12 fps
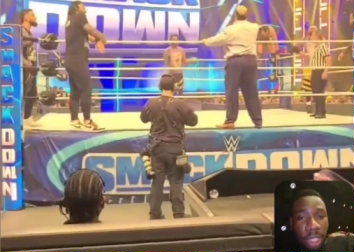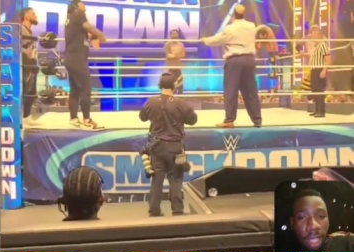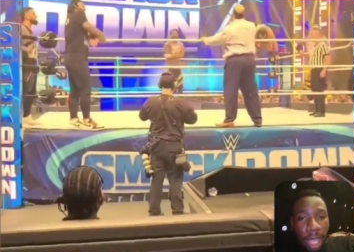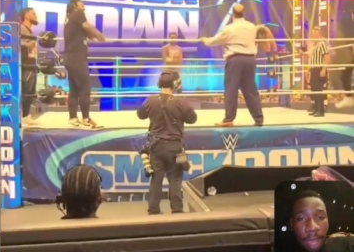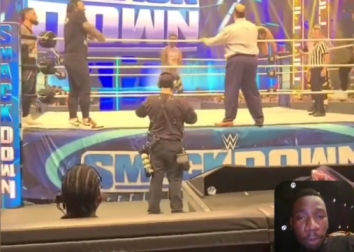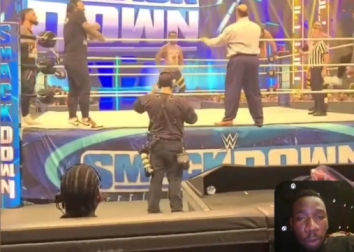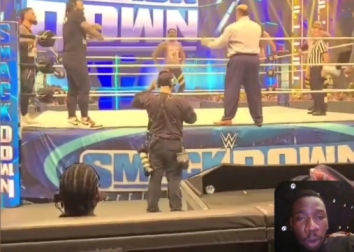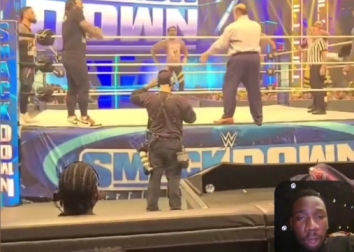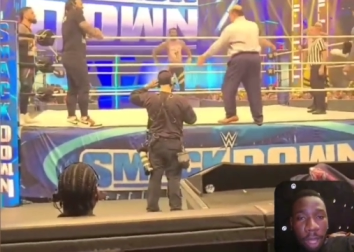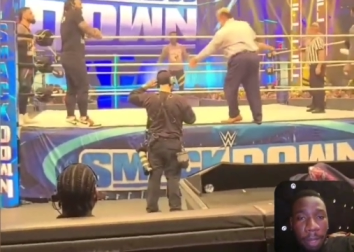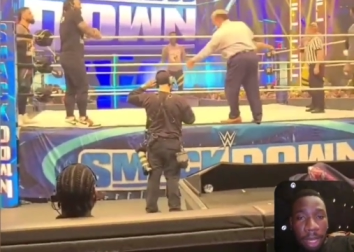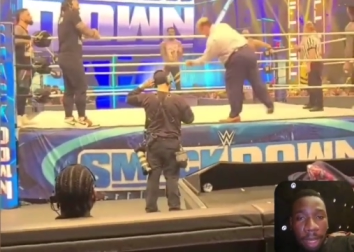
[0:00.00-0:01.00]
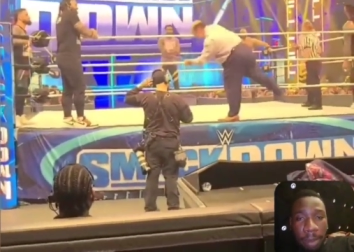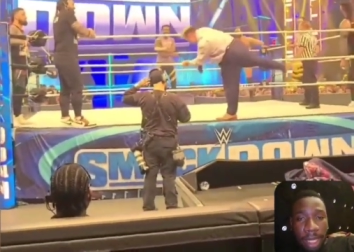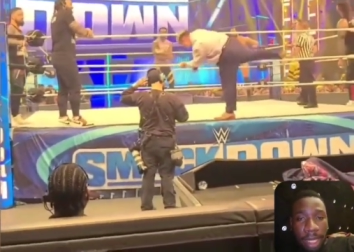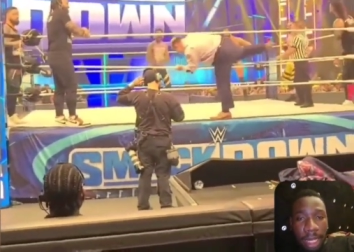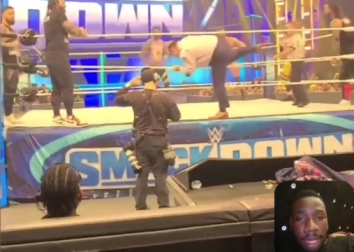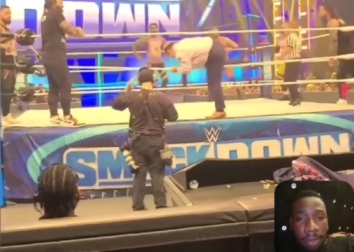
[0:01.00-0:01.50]
I'm going, I'm coming in
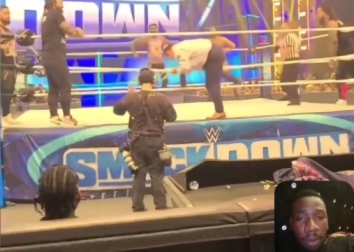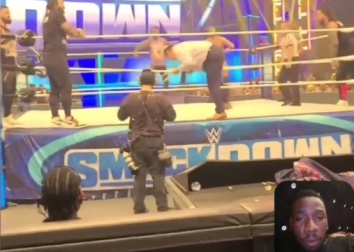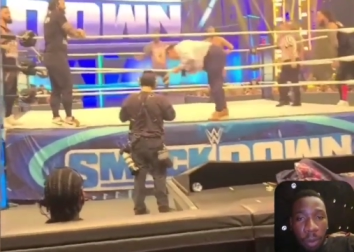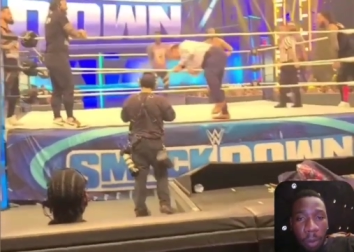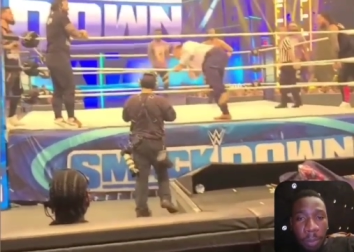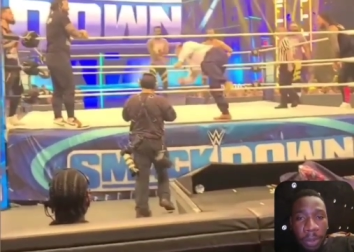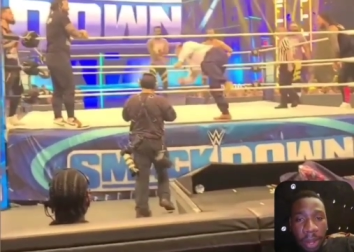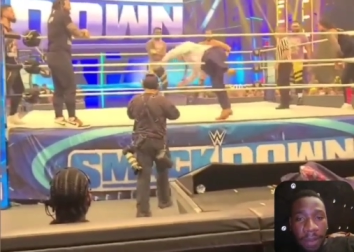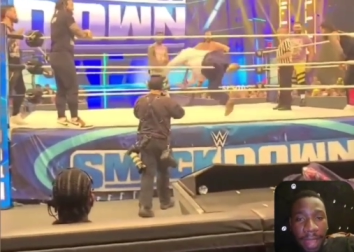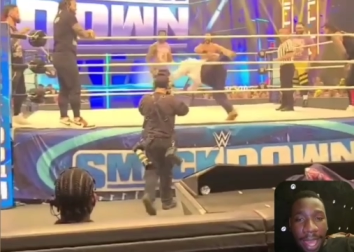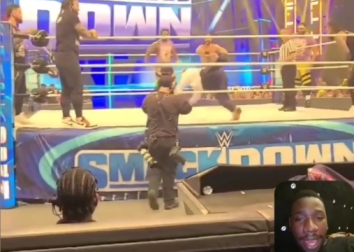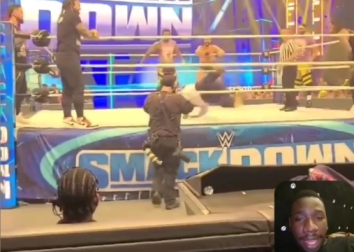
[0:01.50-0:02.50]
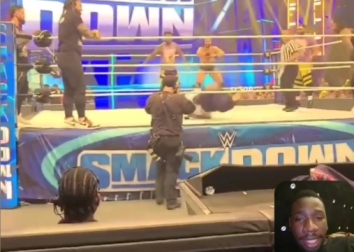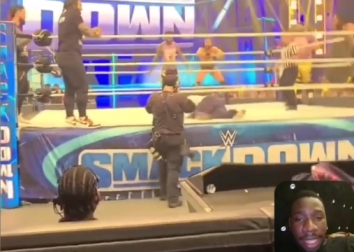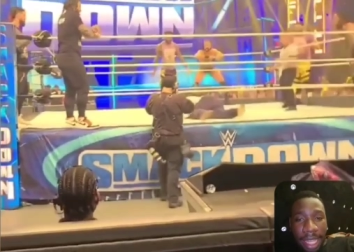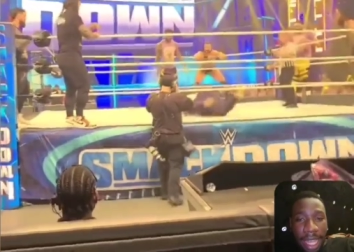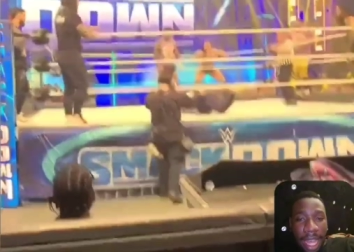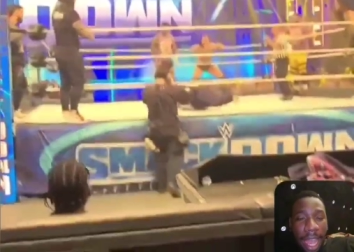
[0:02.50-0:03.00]
and I'm gonna whoop your ass.
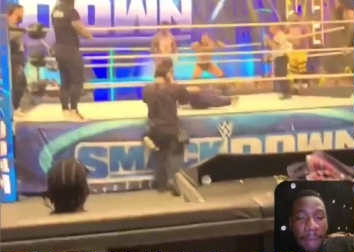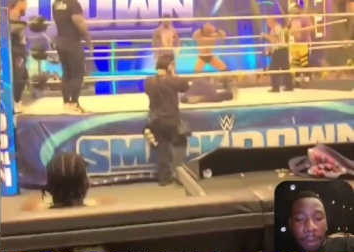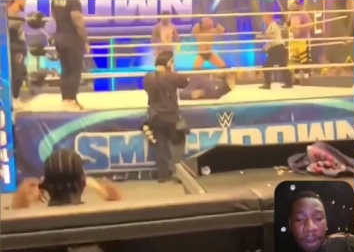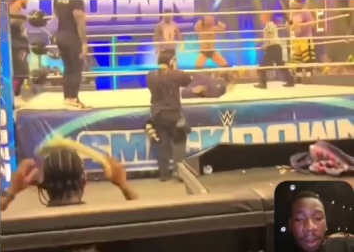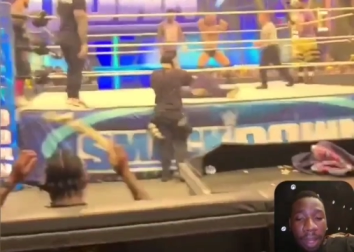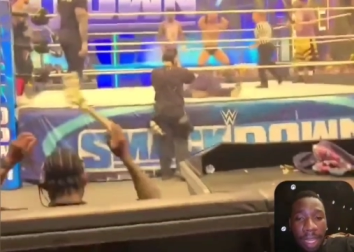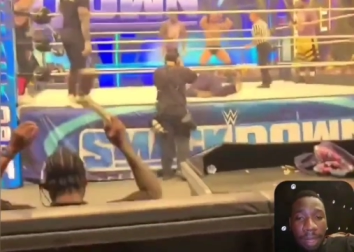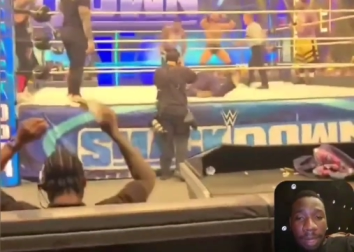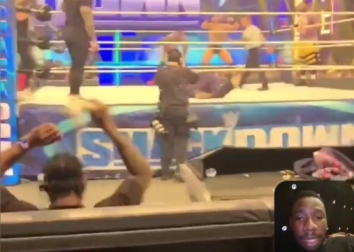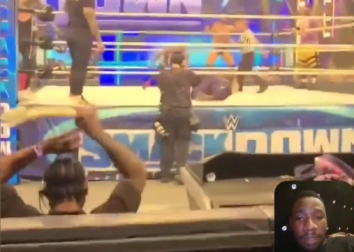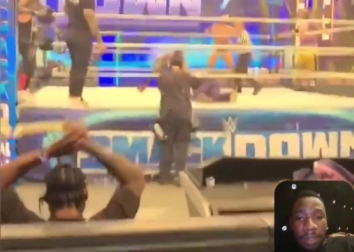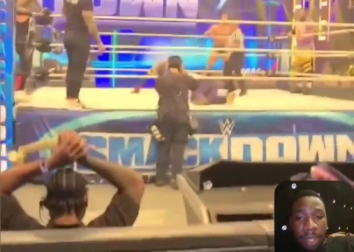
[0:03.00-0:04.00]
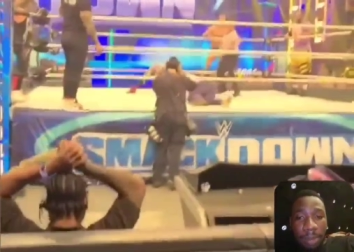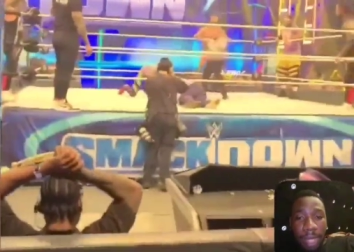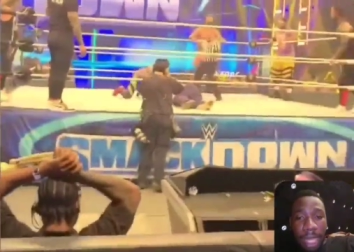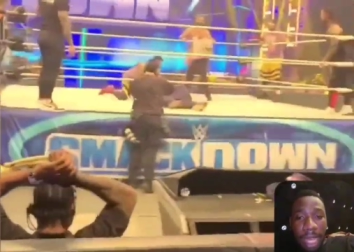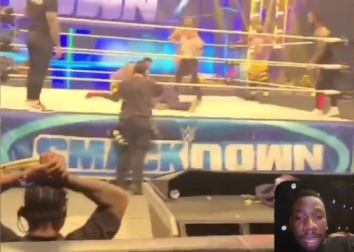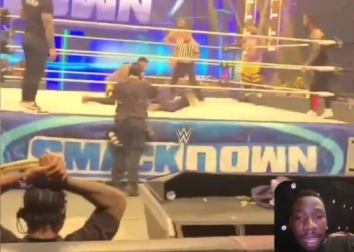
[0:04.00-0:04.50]
And Paul Heyman drops
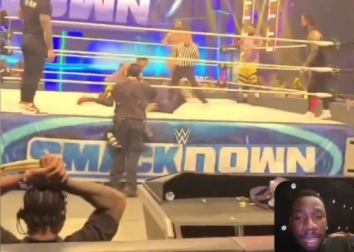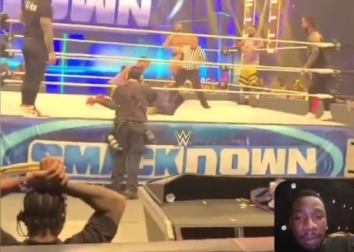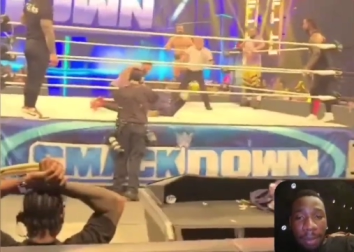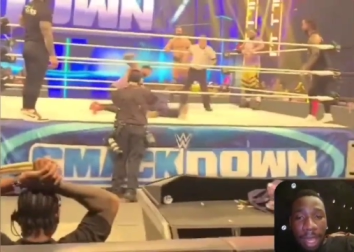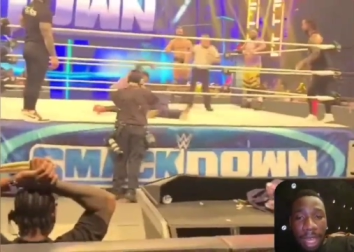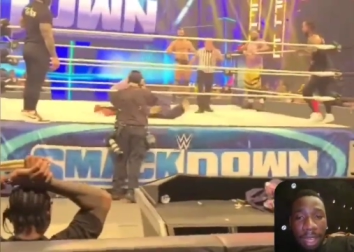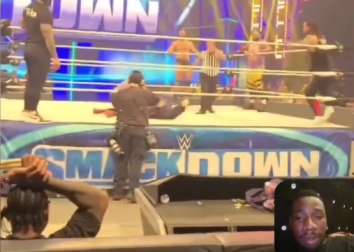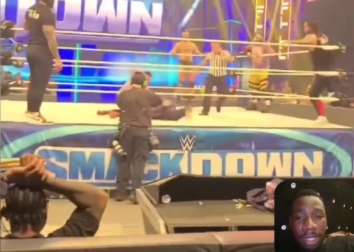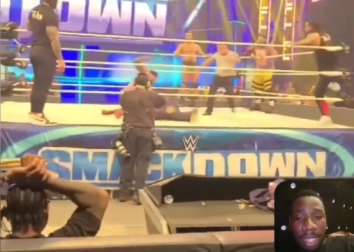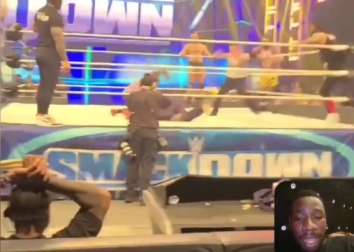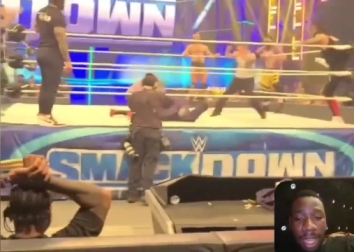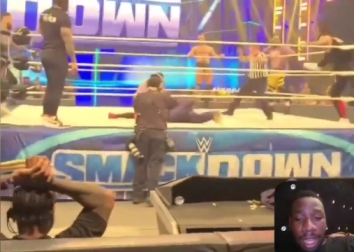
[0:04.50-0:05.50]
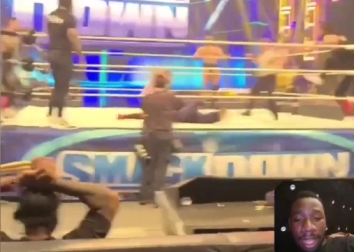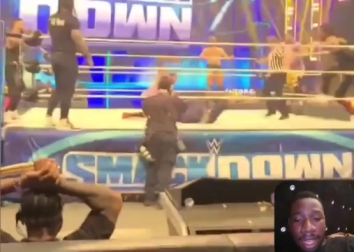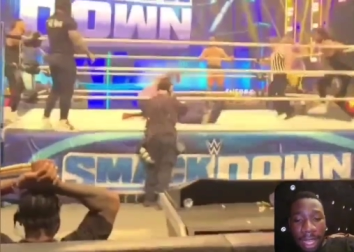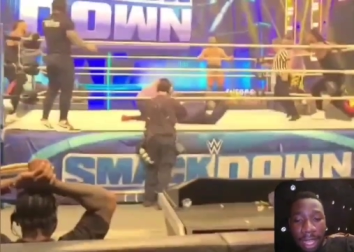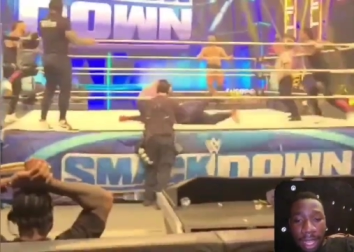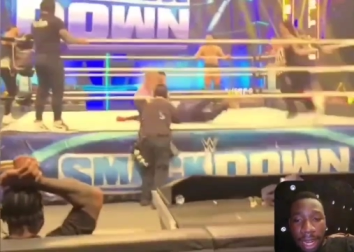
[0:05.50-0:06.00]
down like a bag of sack.
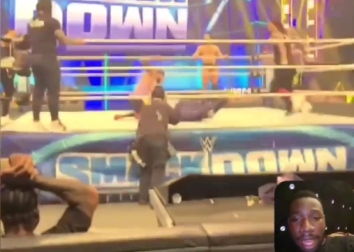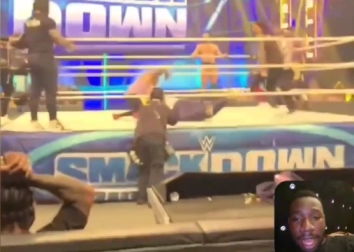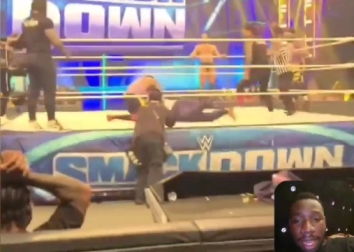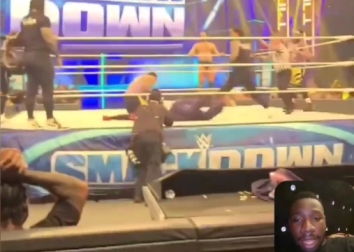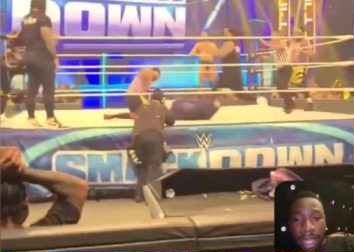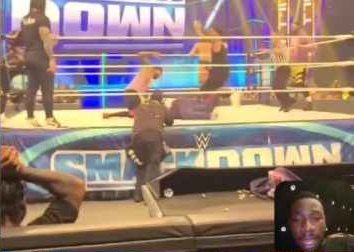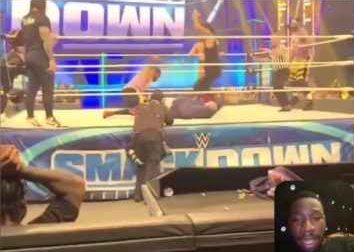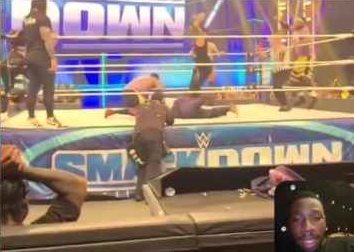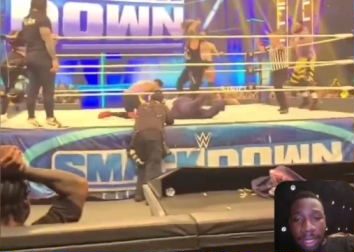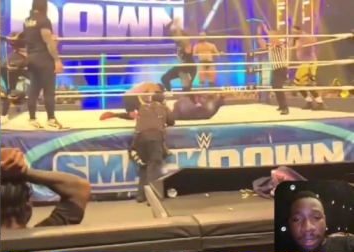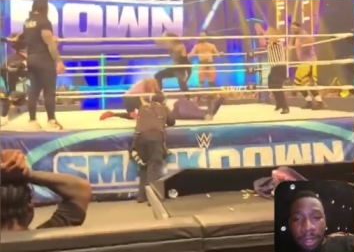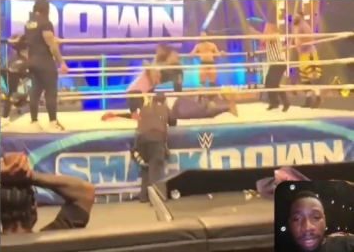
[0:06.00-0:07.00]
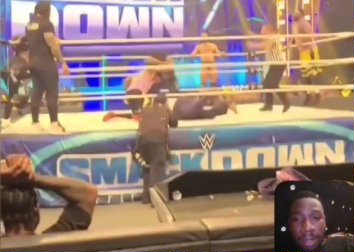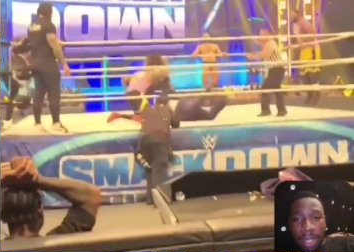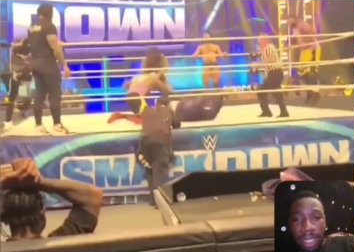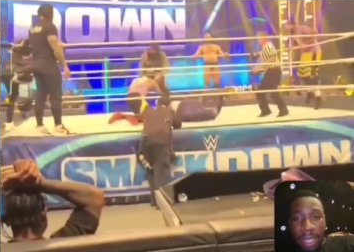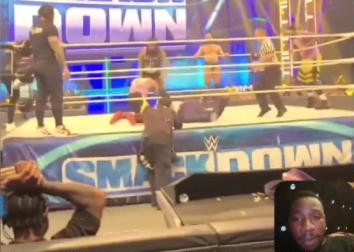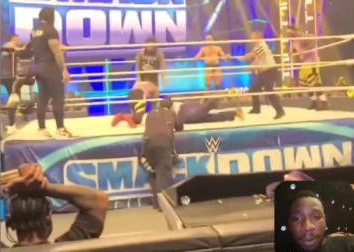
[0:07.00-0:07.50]
Like a cartoon
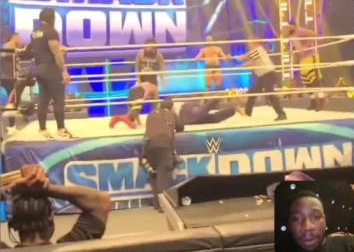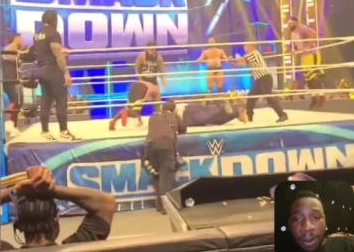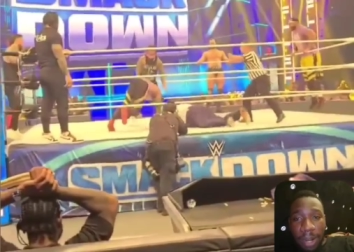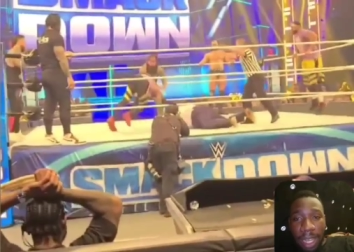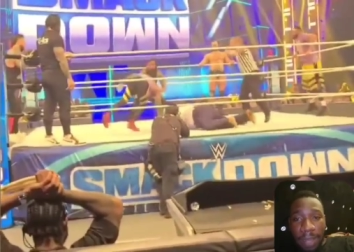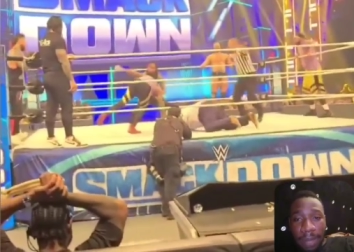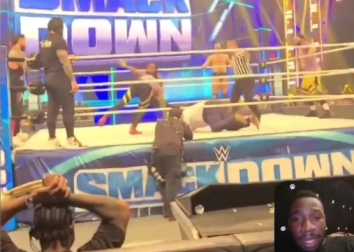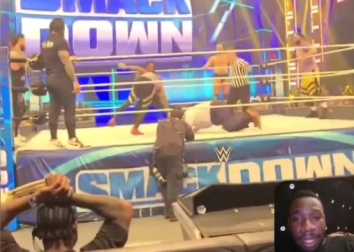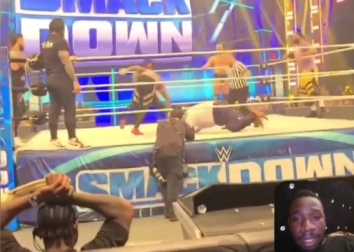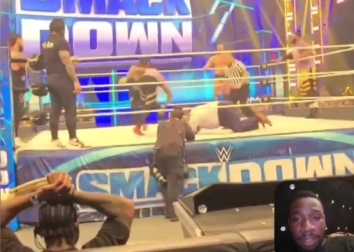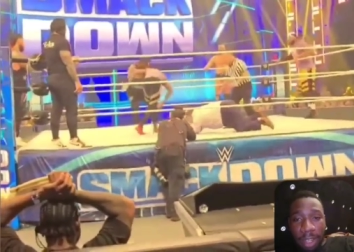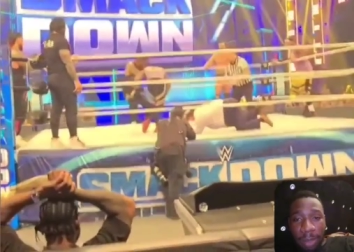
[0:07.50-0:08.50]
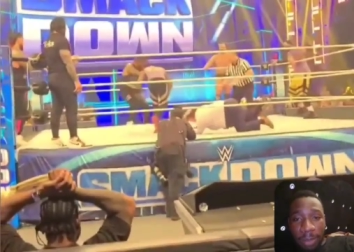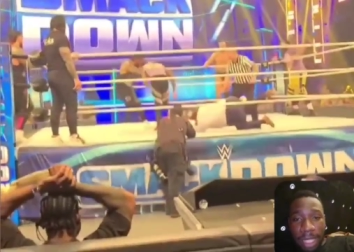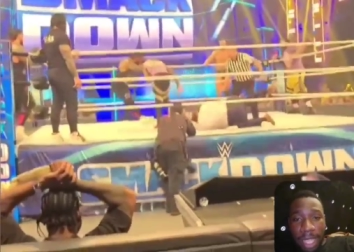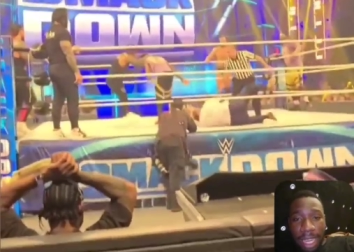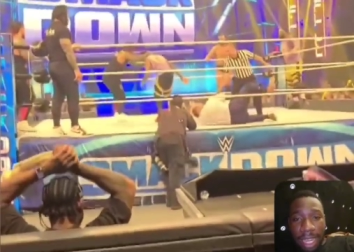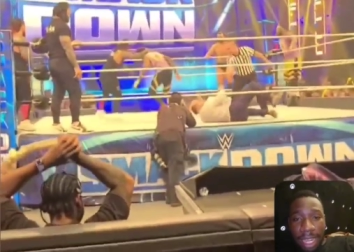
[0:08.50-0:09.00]
character, Paul Heyman drops
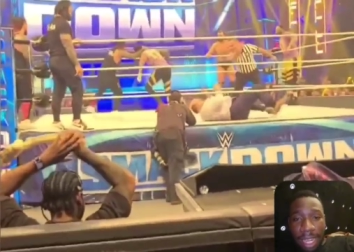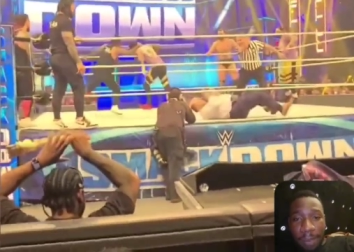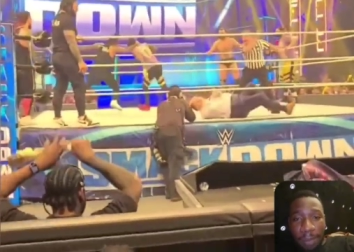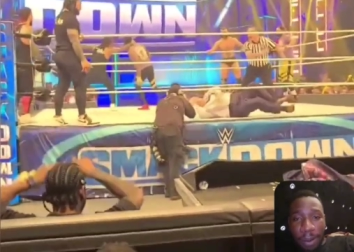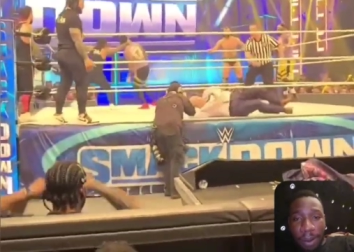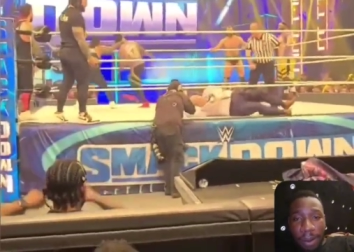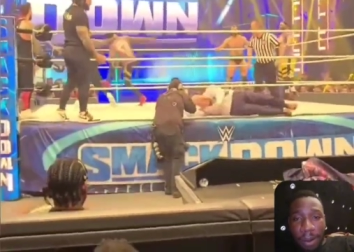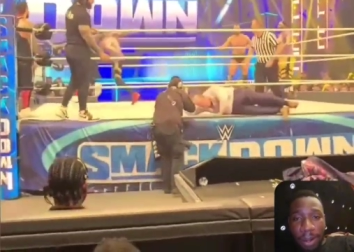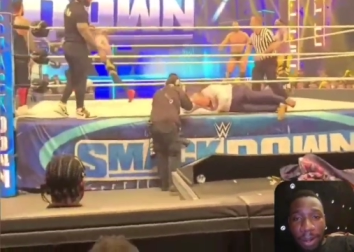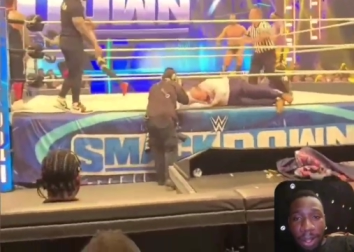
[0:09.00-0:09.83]
down and Paul.